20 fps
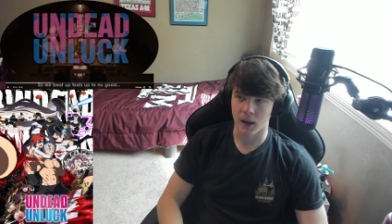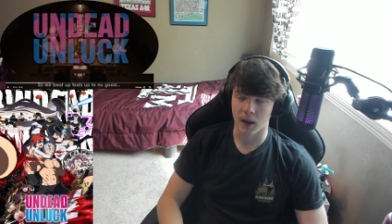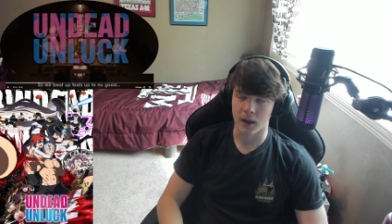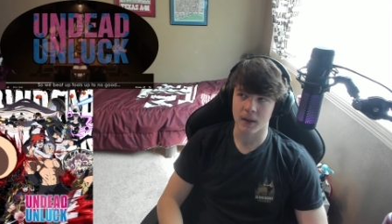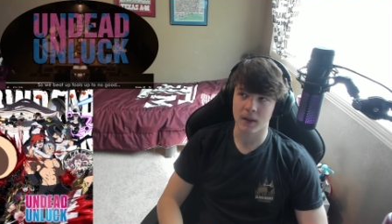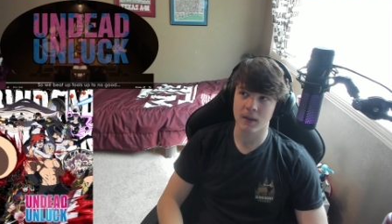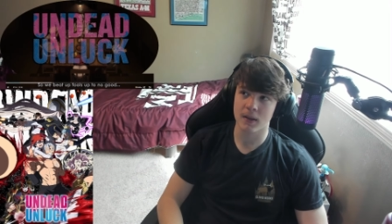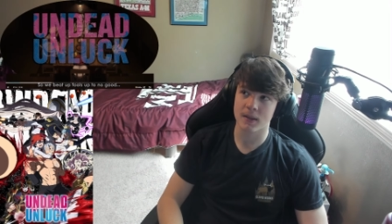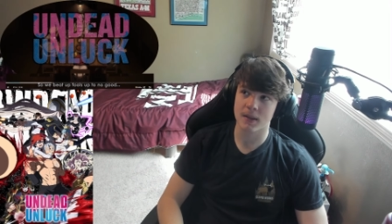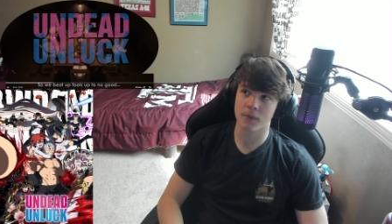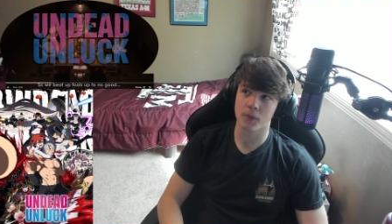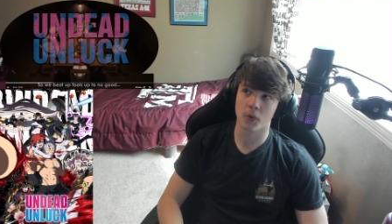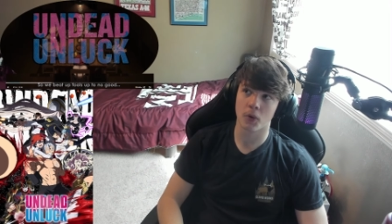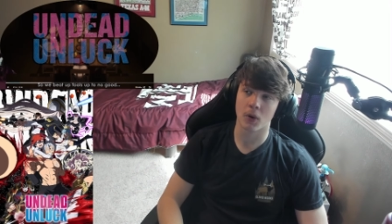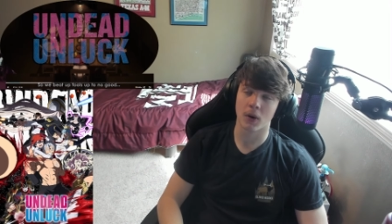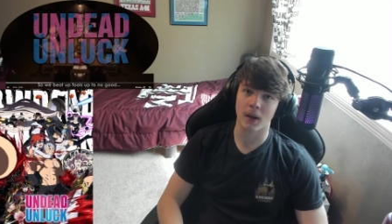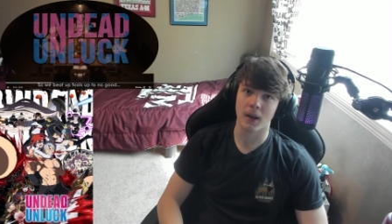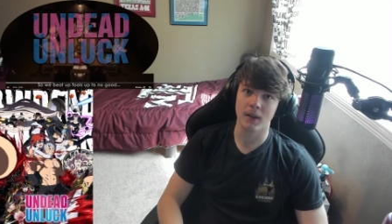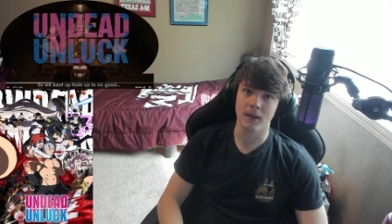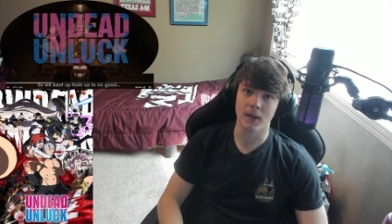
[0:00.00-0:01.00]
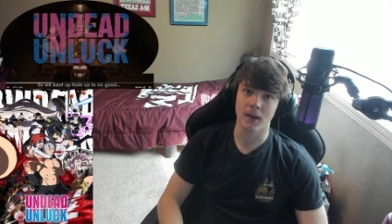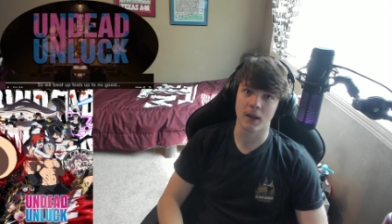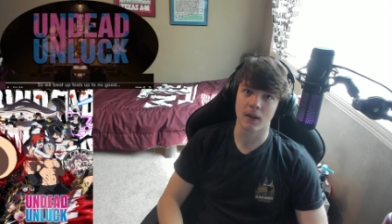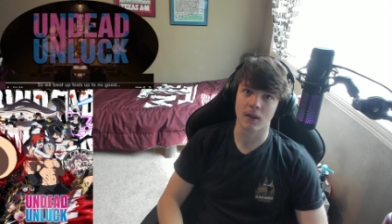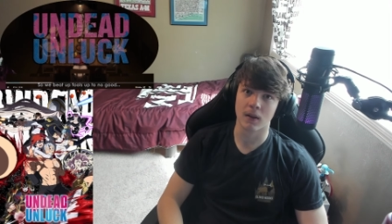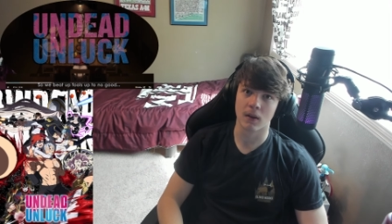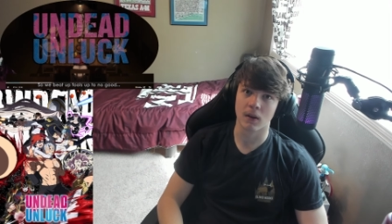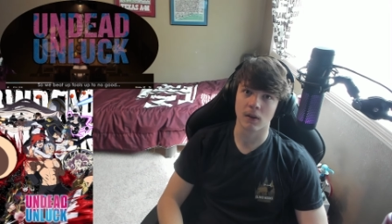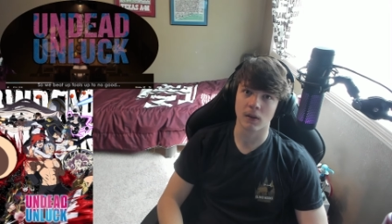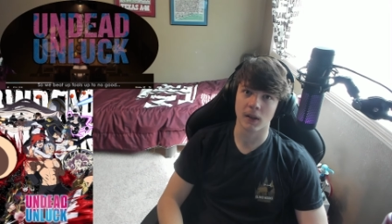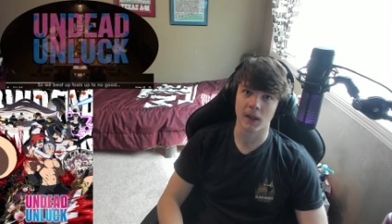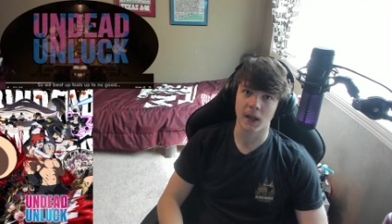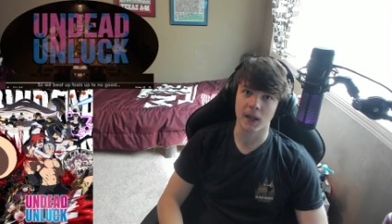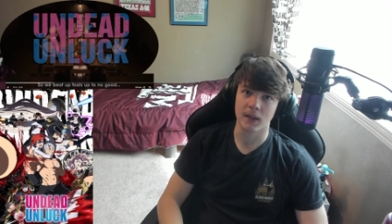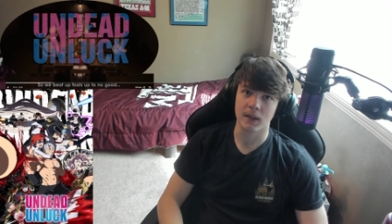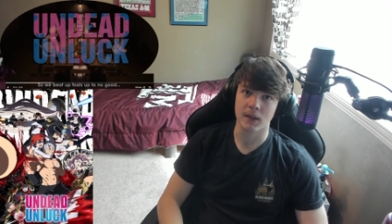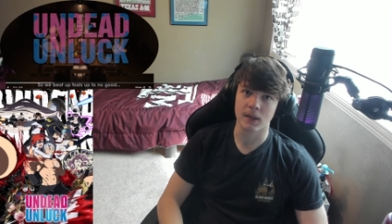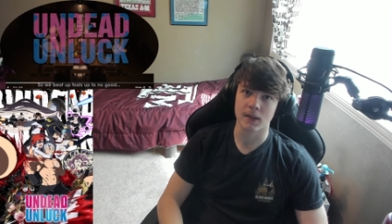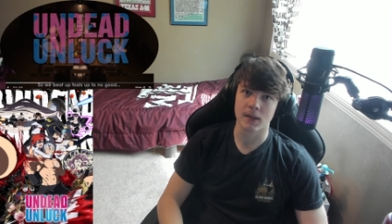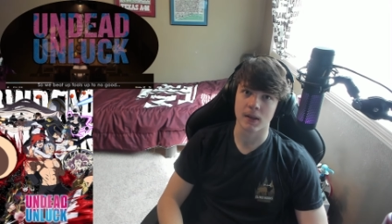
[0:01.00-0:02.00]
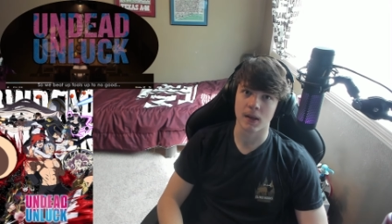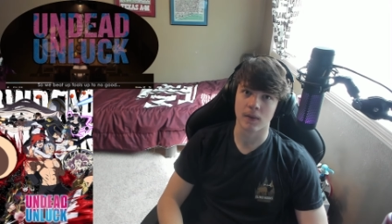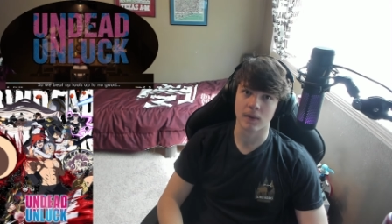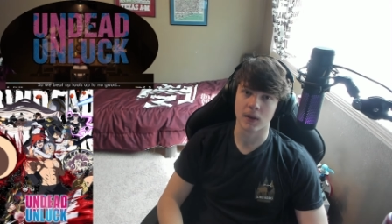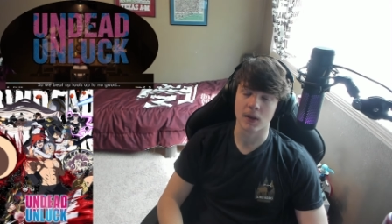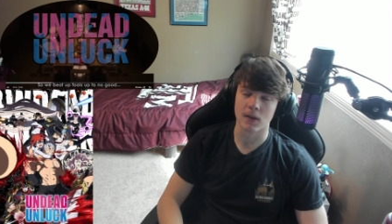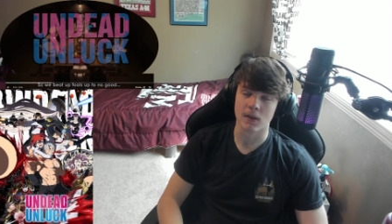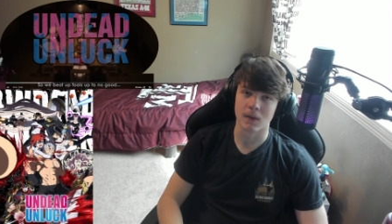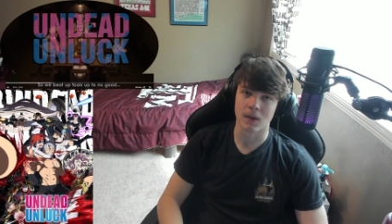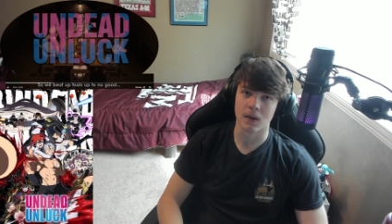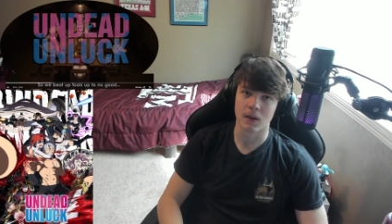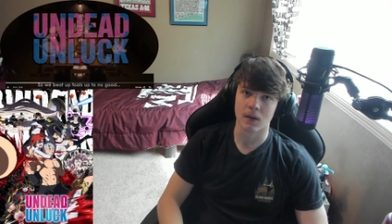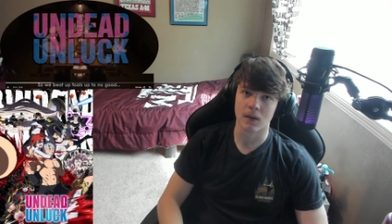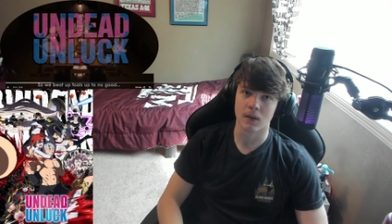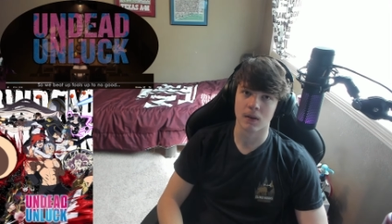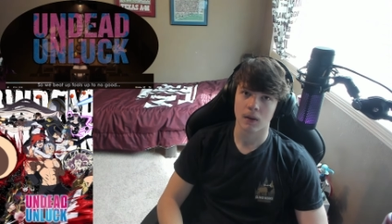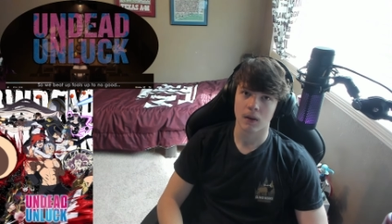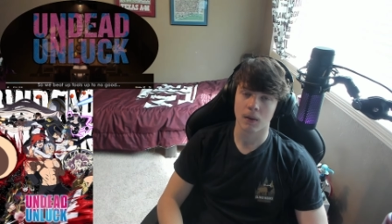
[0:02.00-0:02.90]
I think the Civil War ended in the early 1870s, right?